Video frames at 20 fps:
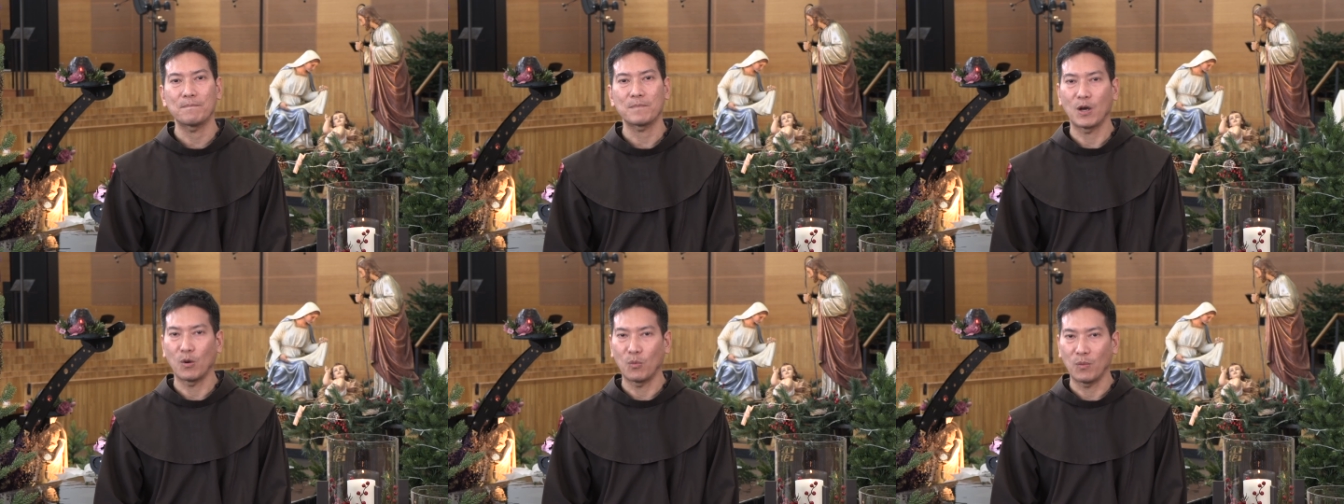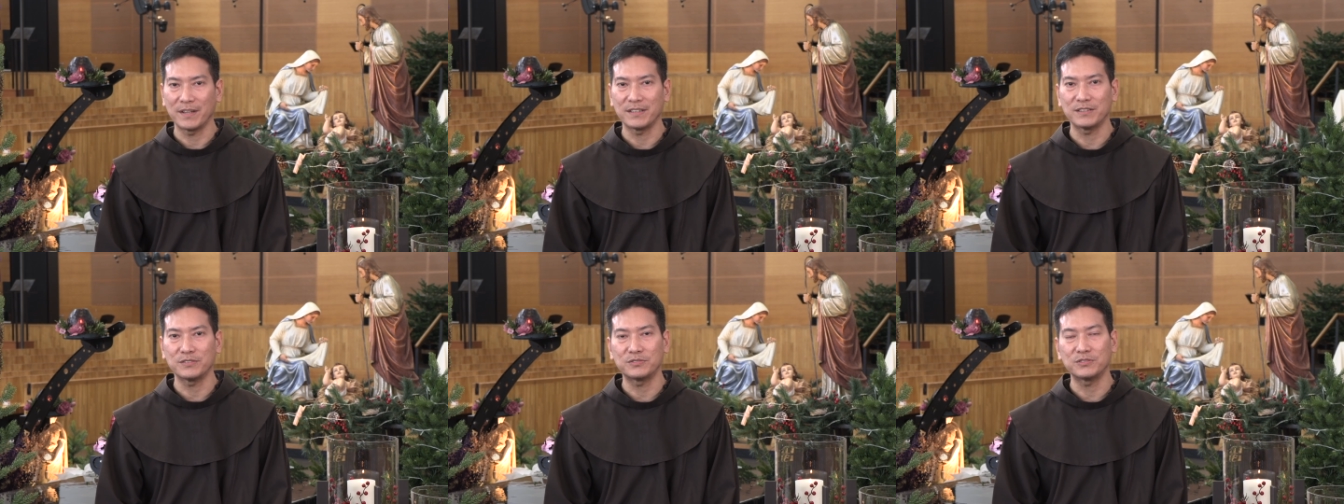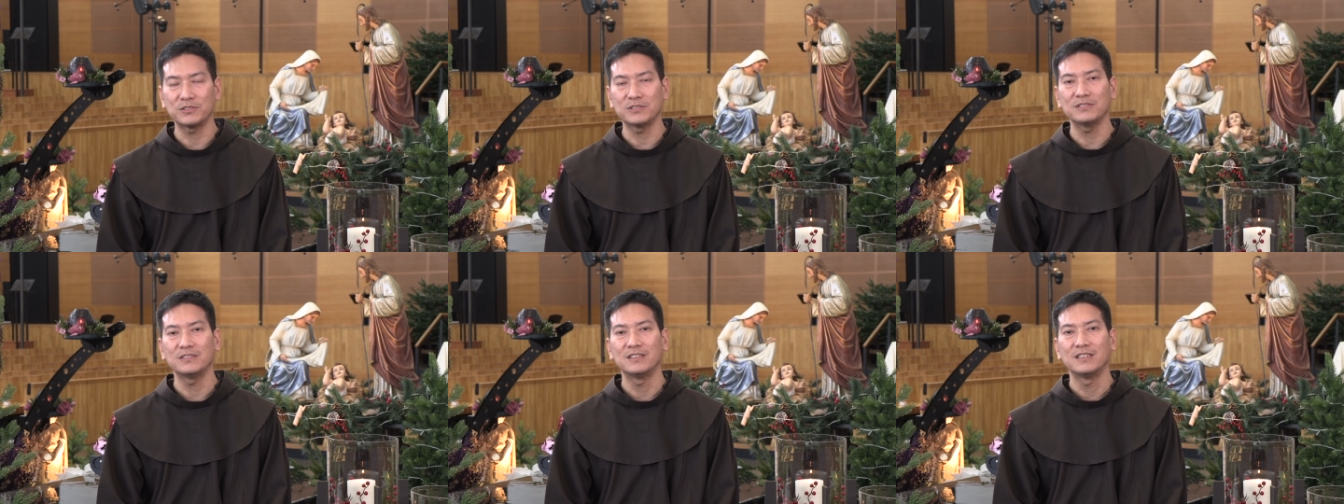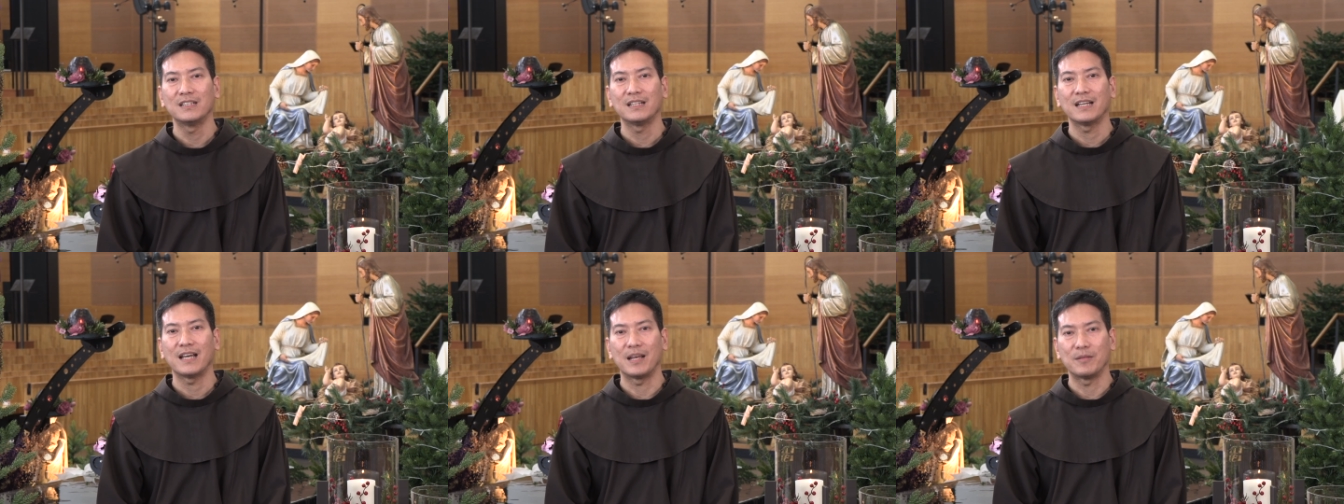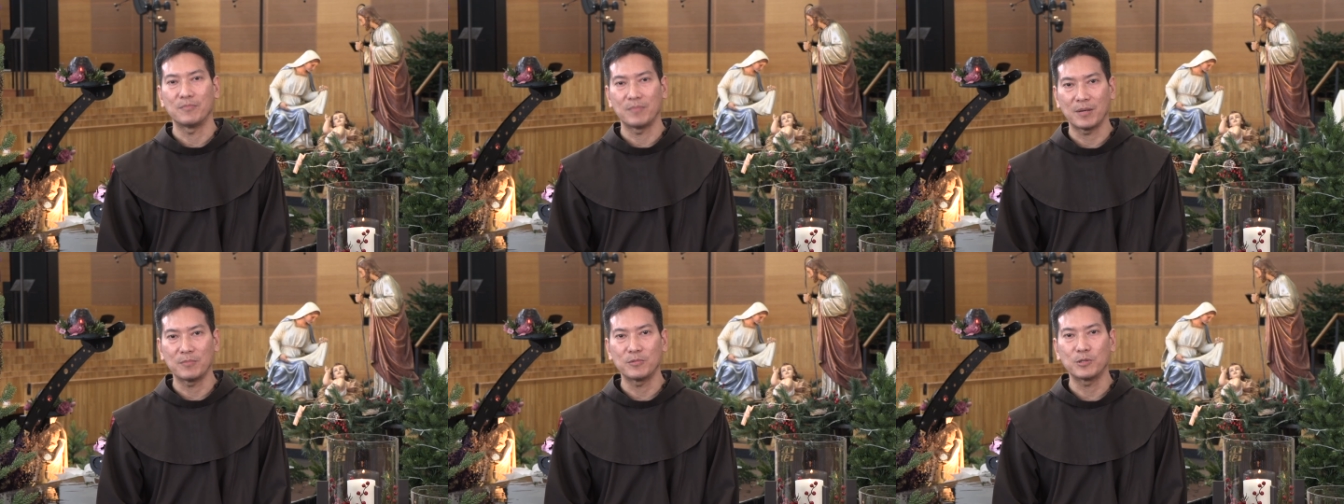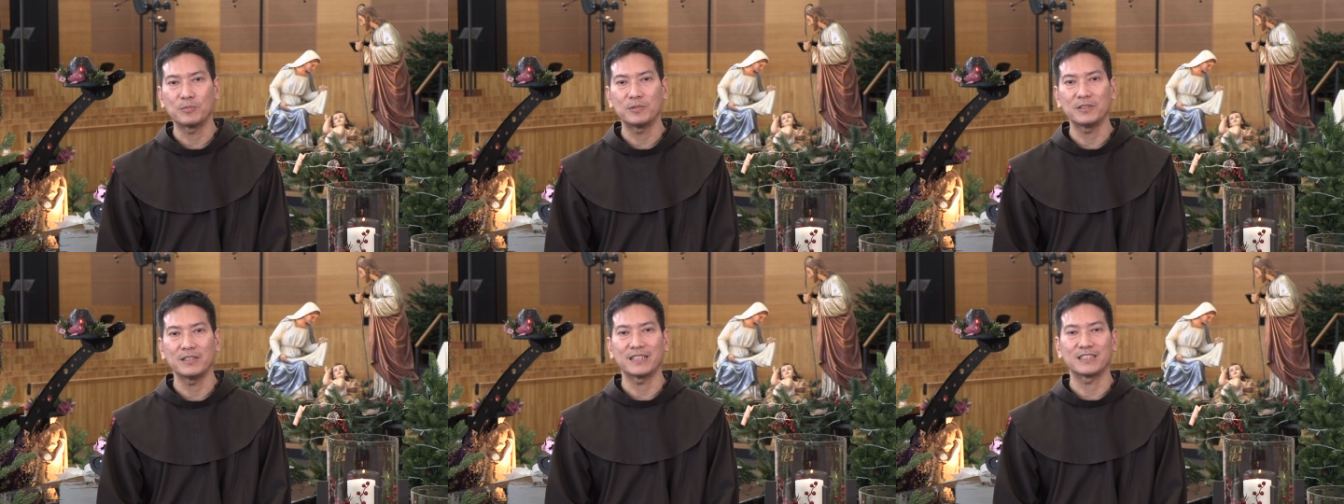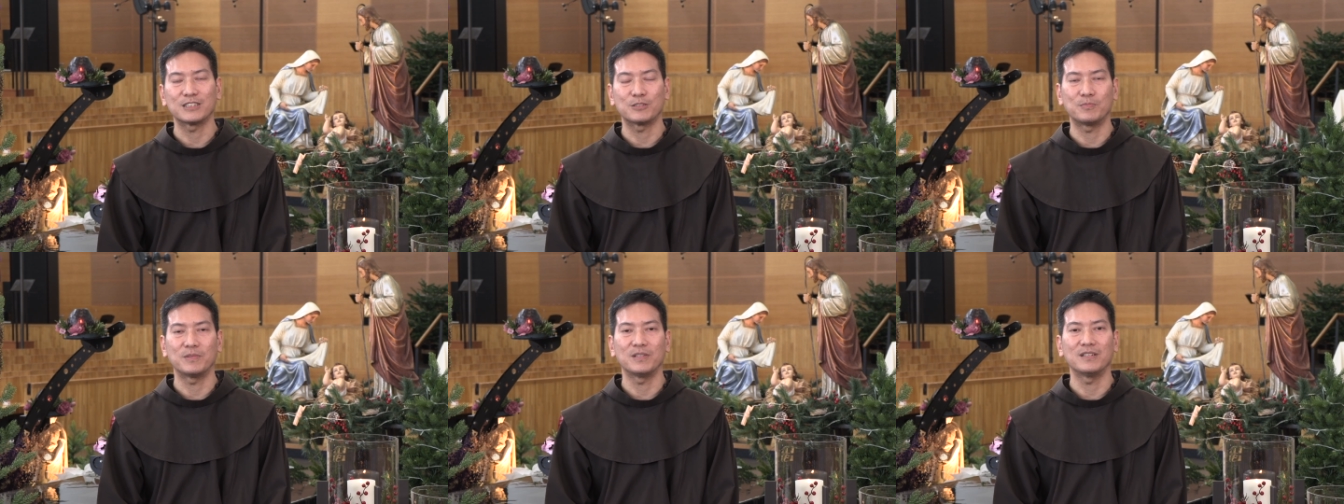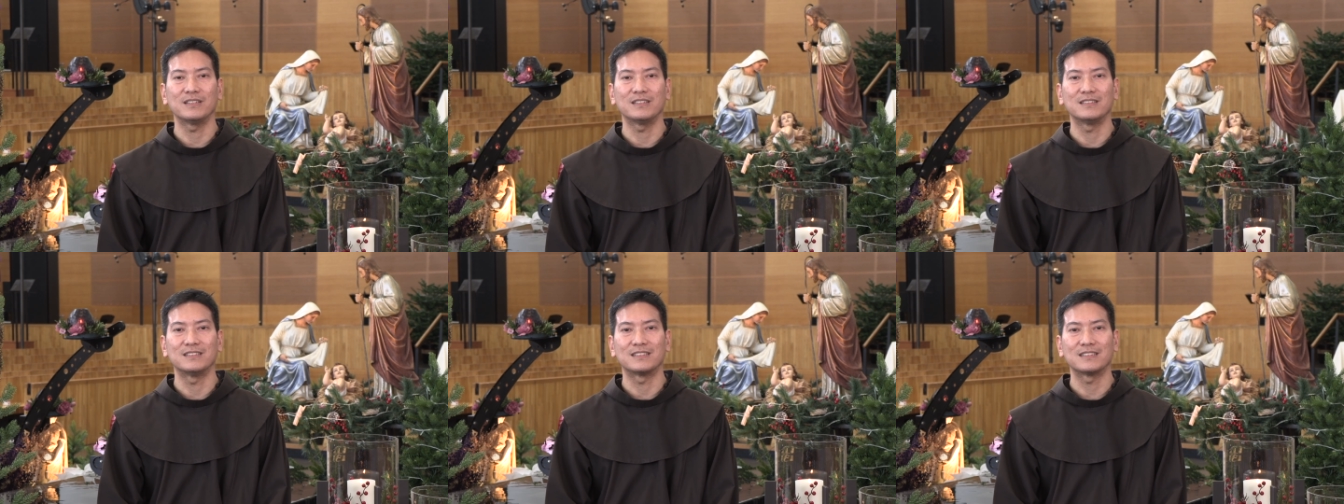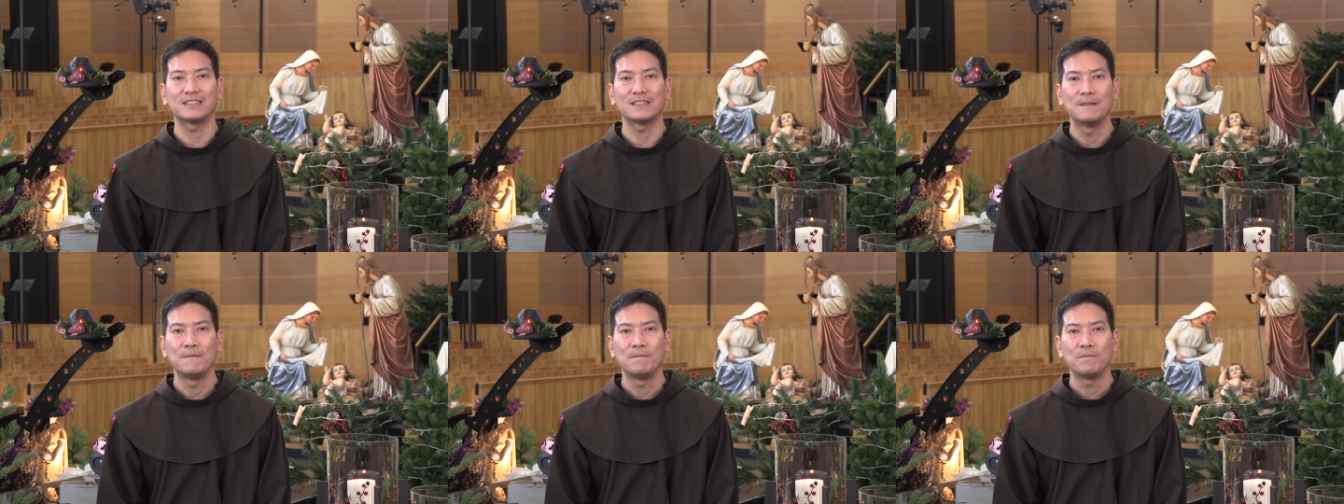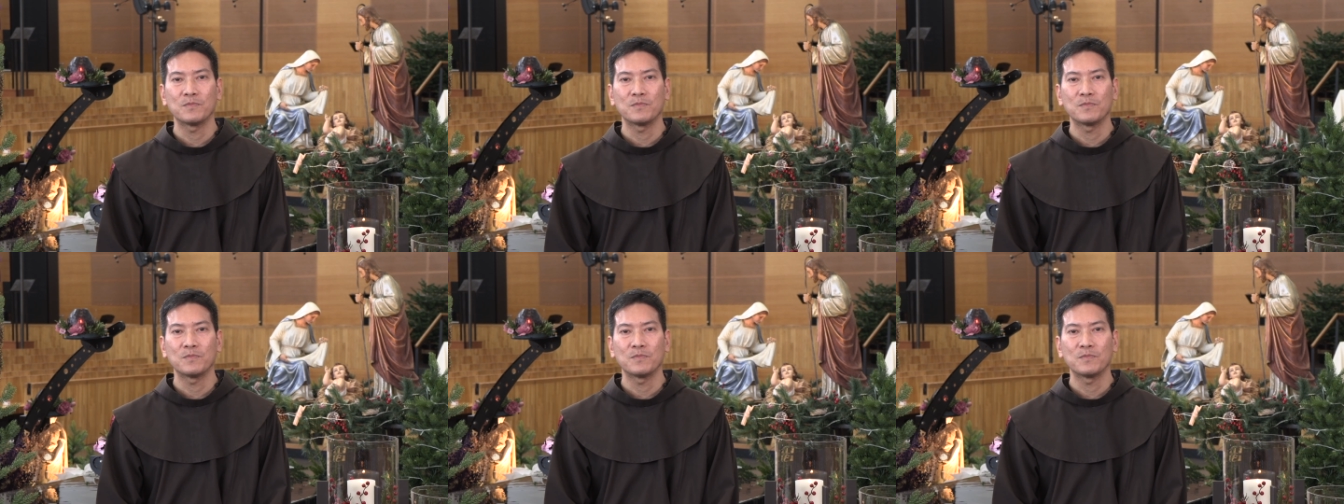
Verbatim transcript: a wonderful and memorable experience